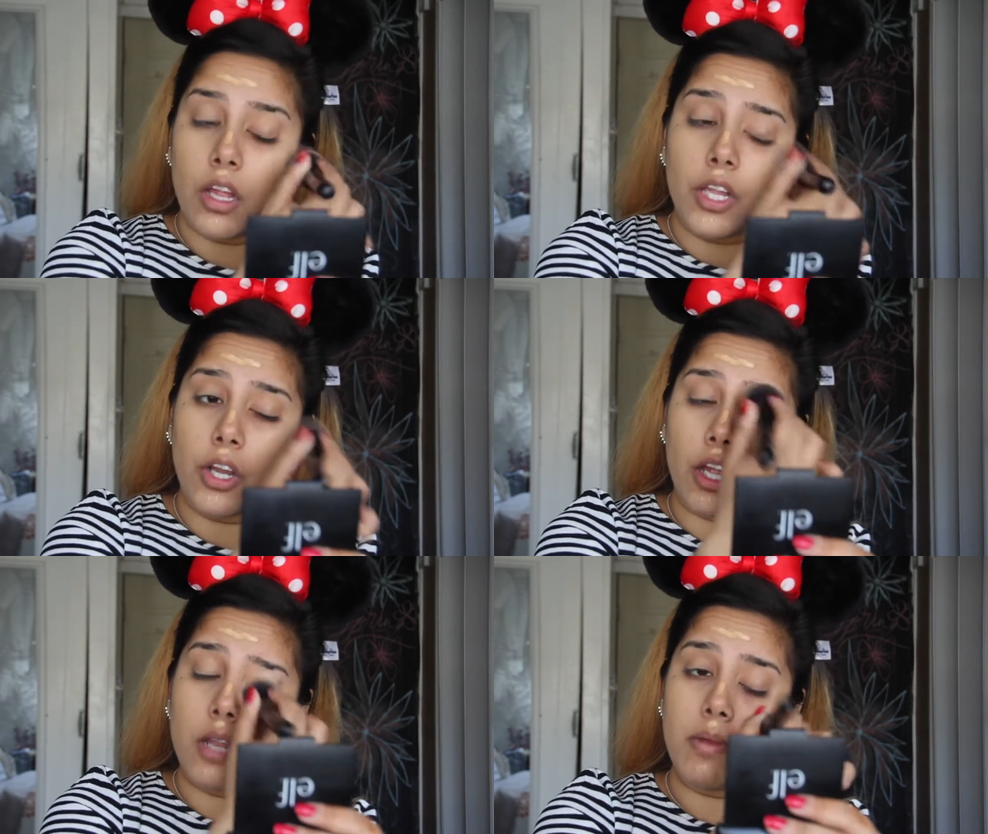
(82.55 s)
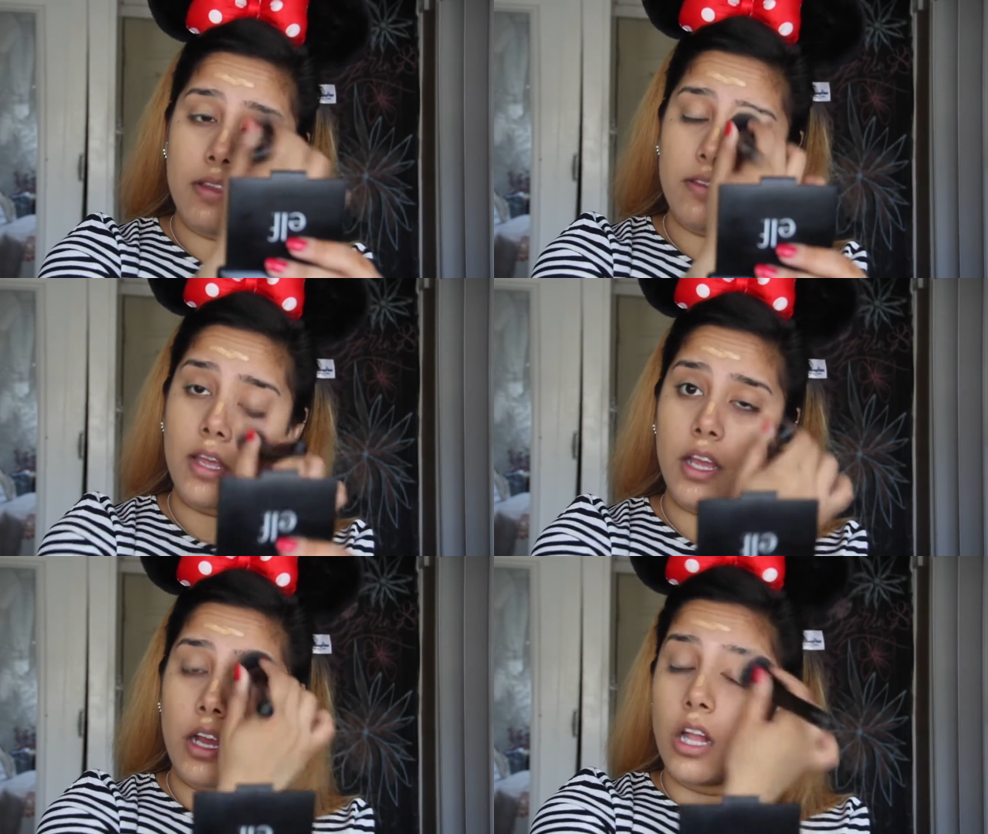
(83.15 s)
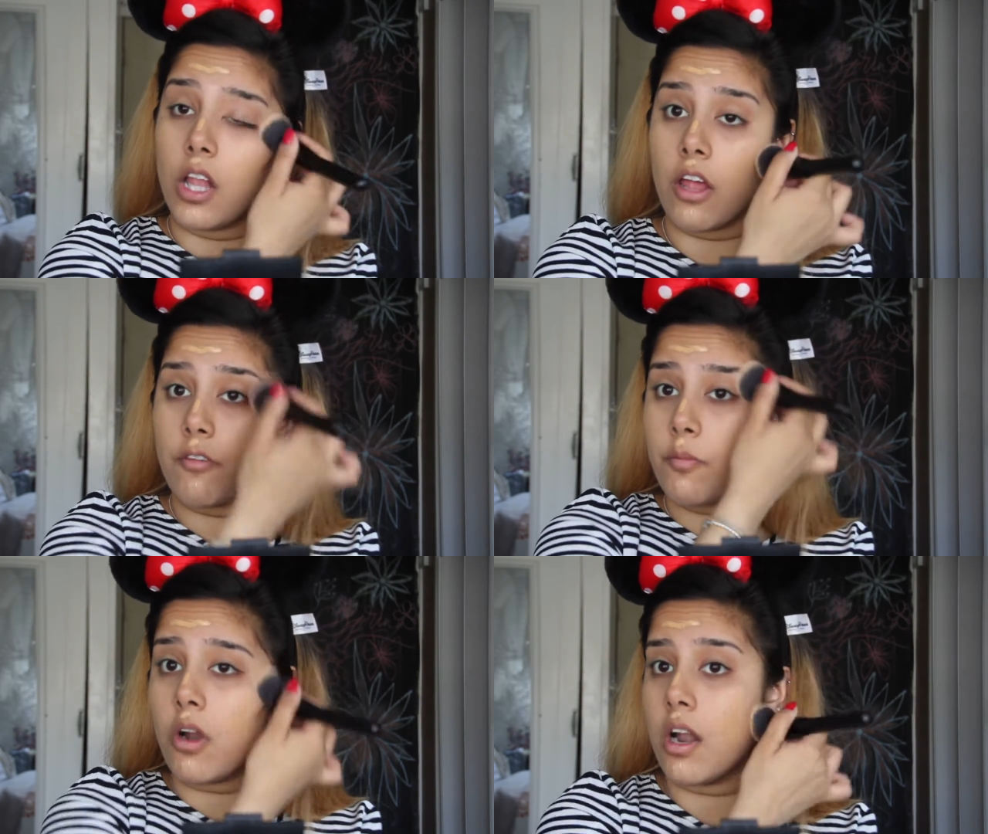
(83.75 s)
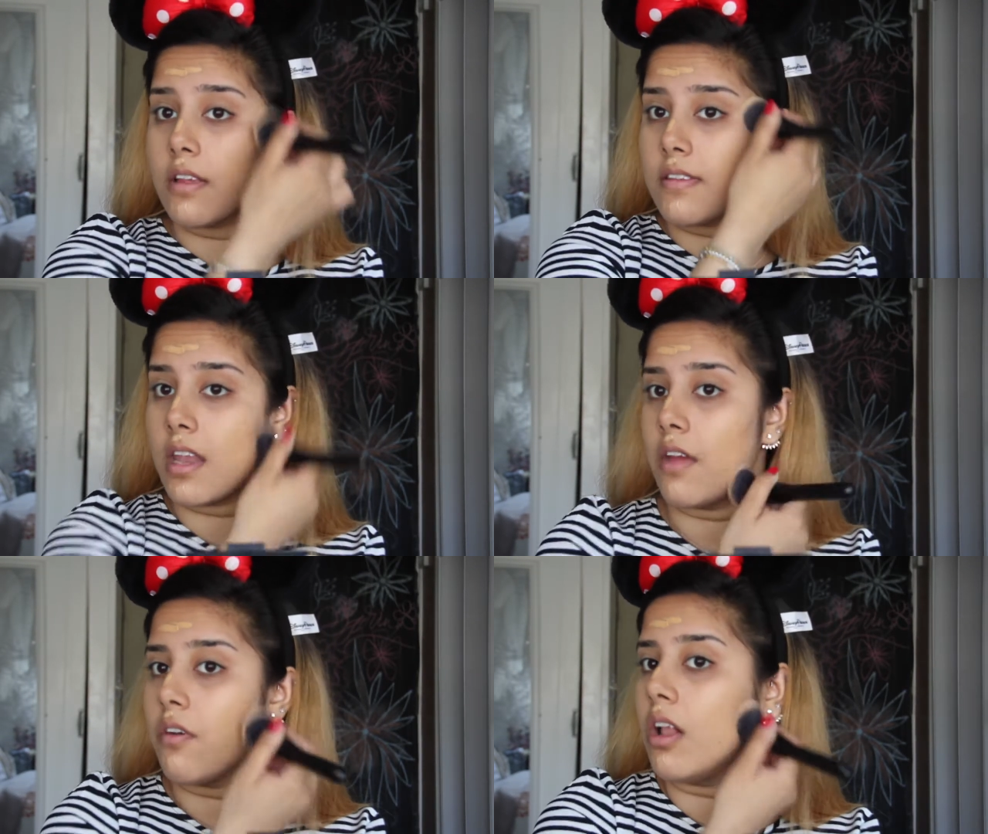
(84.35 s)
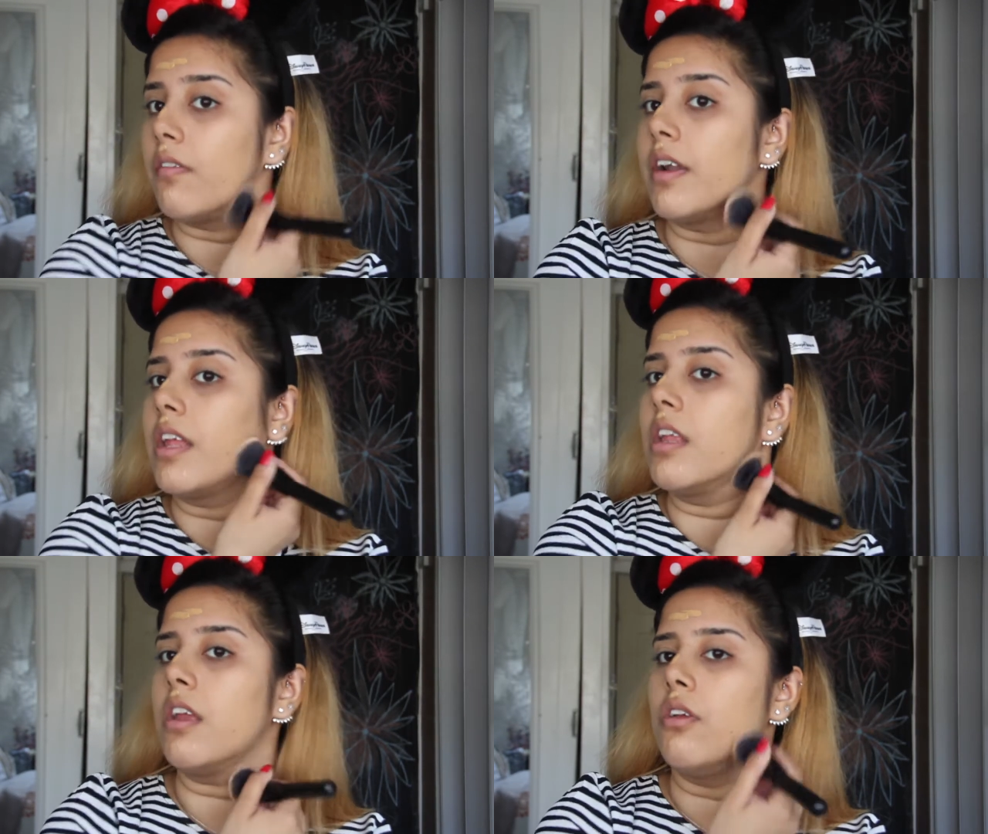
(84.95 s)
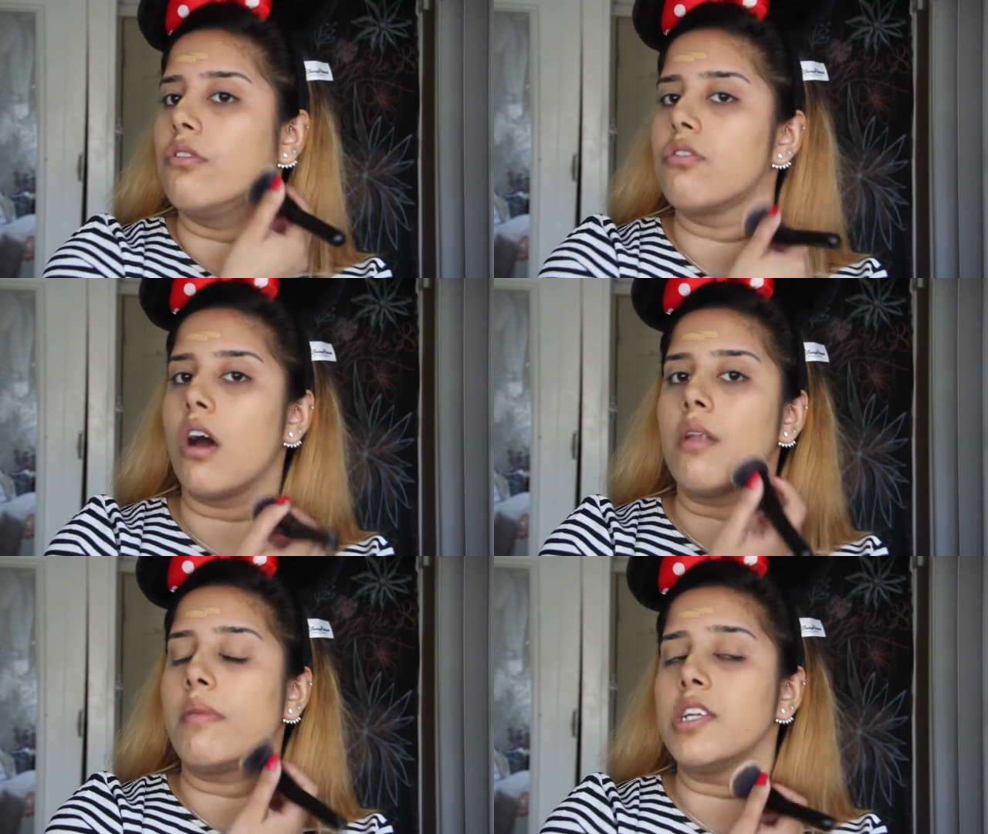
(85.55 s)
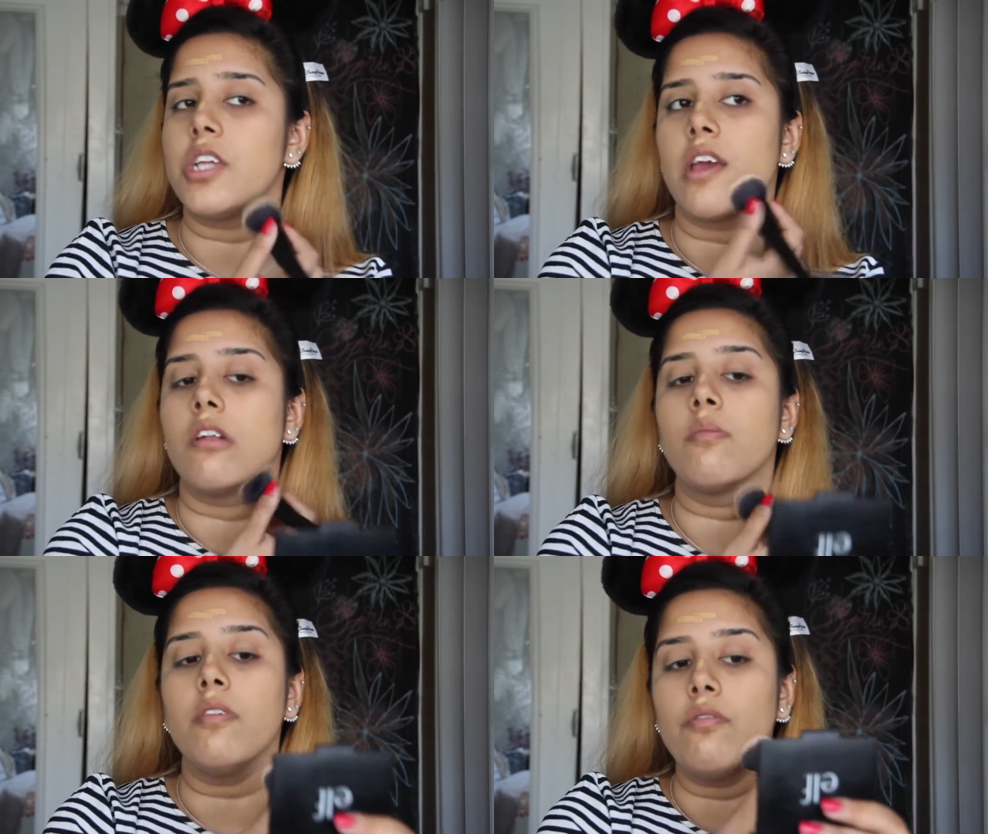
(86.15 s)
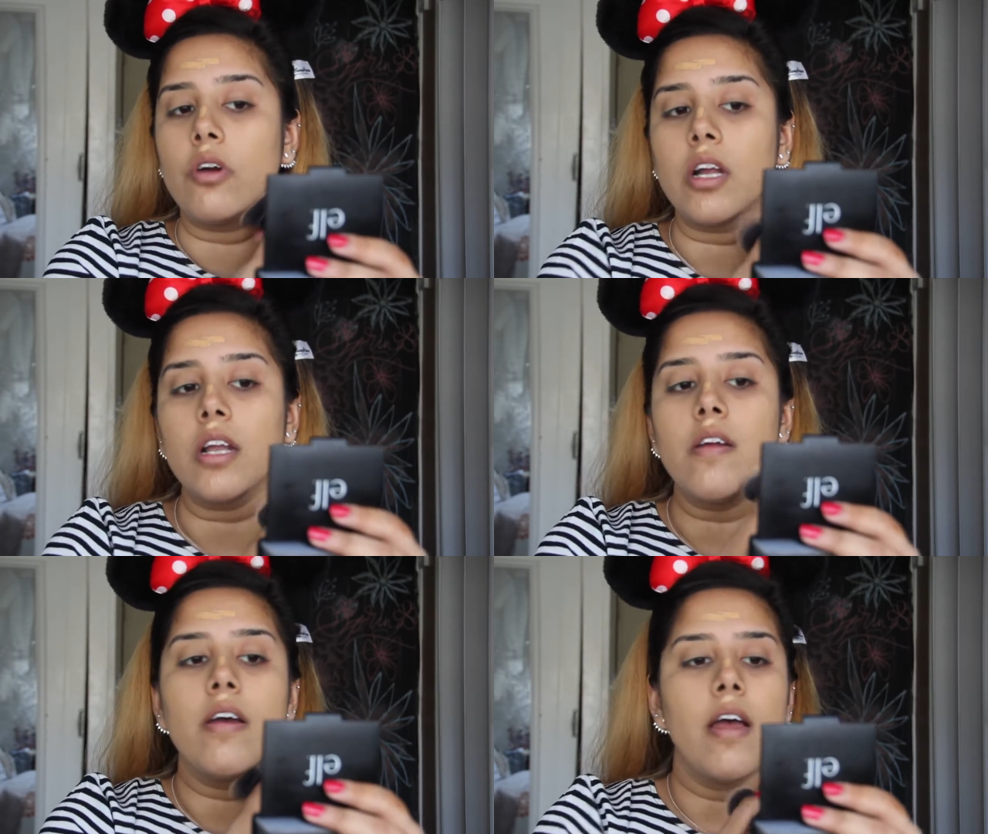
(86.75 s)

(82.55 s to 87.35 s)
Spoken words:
You're going to be seeing a lot of products that I've already used on my channel before,